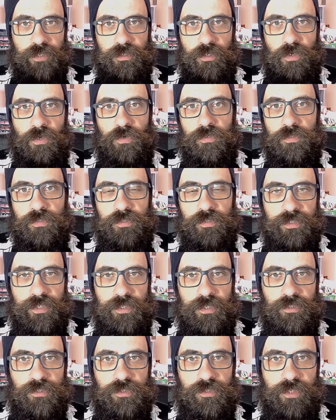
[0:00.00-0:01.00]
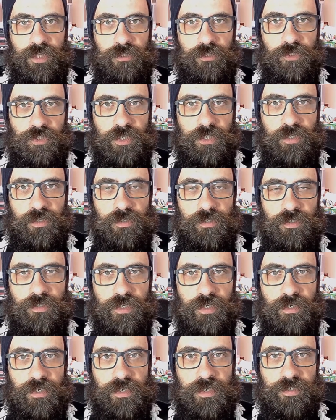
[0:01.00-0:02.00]
content, the
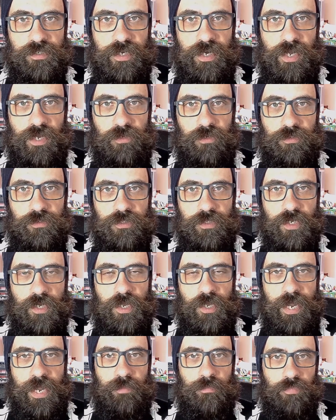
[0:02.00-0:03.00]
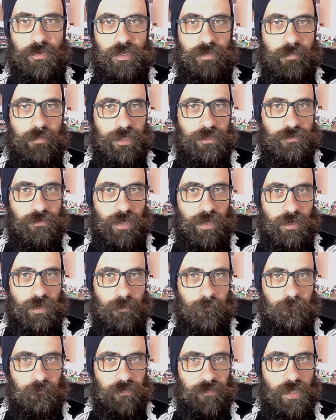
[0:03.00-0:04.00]
ins and outs, and put it back
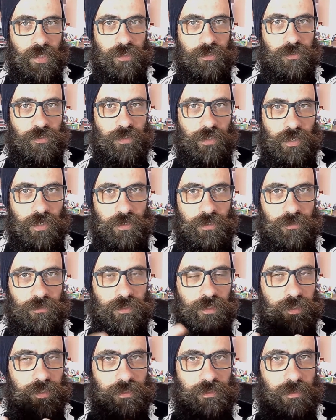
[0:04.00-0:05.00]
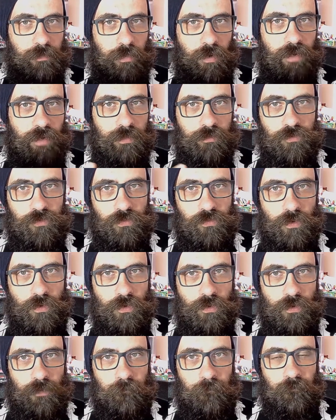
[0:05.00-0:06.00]
together. So the problems
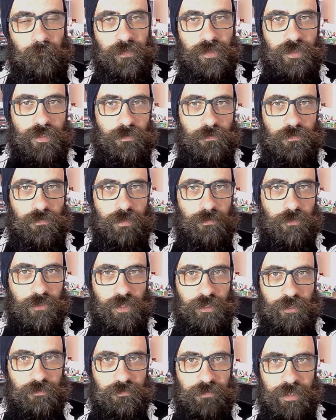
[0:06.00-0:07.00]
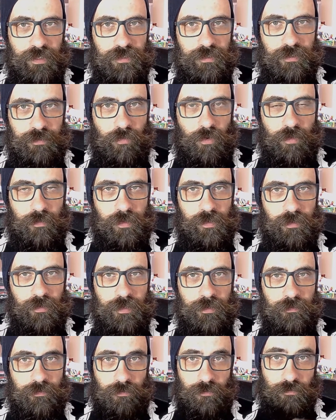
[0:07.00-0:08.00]
were the film was not advancing
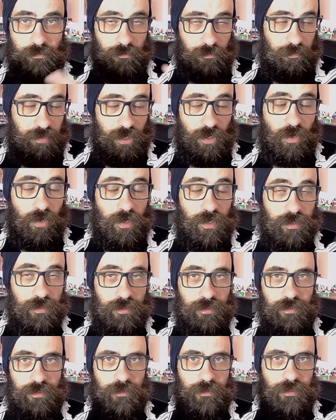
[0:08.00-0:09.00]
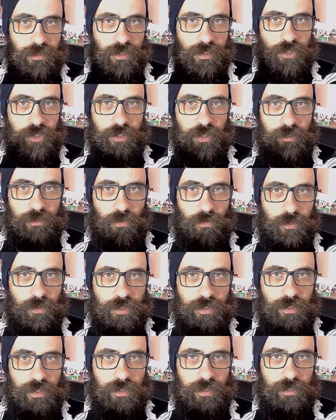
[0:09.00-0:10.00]
properly because the shutter was
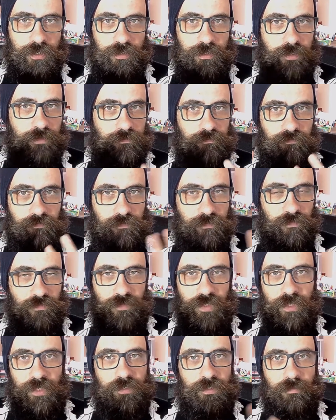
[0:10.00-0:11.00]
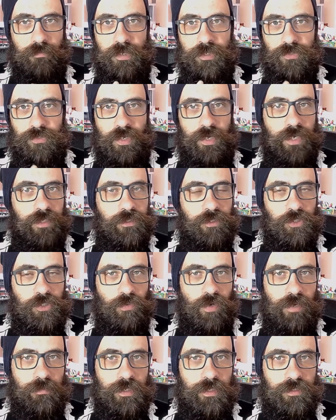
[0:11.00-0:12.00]
stuck. That's the best way I can
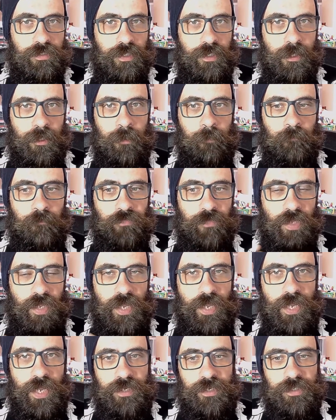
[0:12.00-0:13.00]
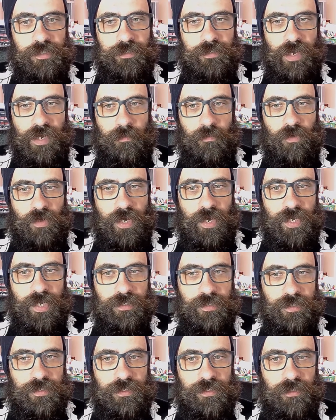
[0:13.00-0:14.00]
describe it. And this camera has
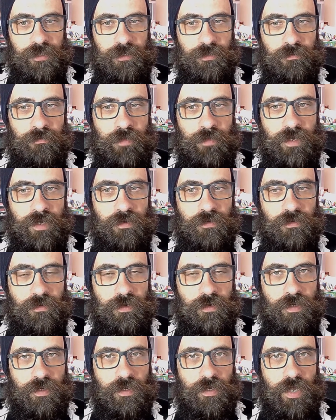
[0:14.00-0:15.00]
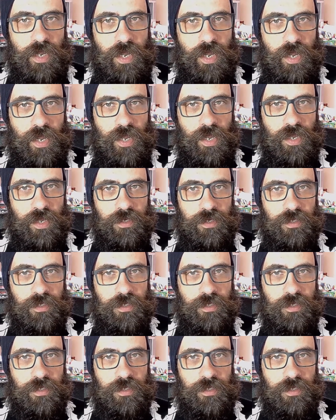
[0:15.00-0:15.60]
a Selenium meter, and the